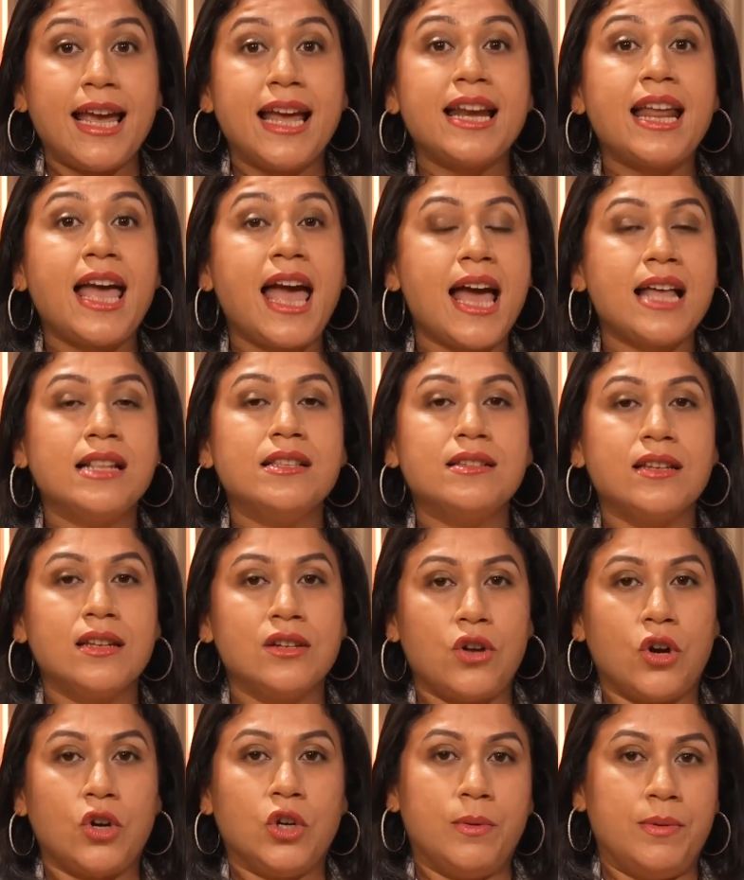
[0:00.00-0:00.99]

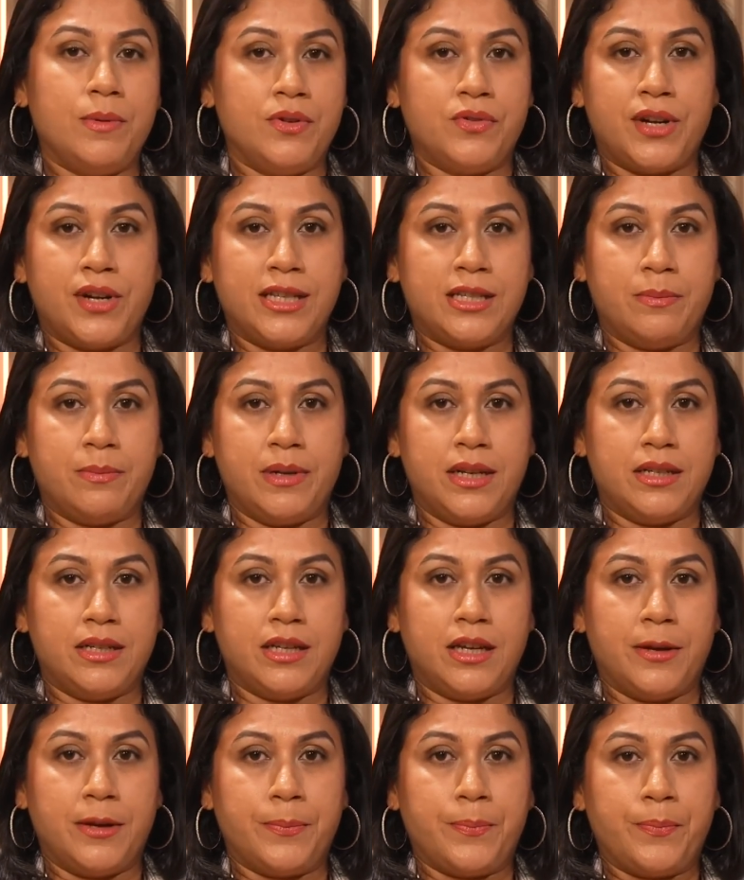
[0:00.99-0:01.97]
enhancing document
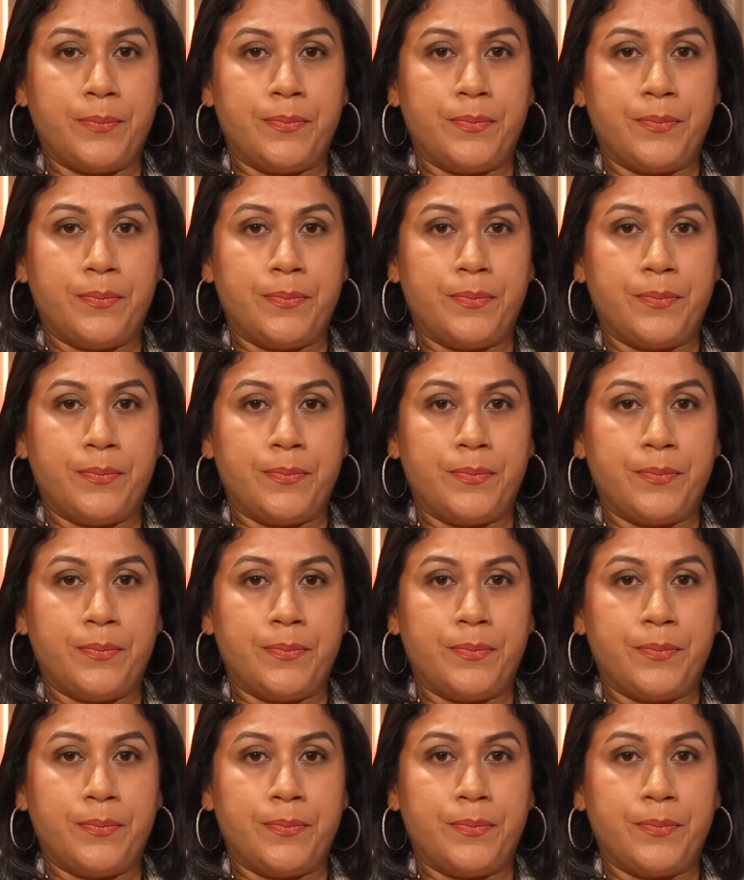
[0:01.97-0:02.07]
traceability.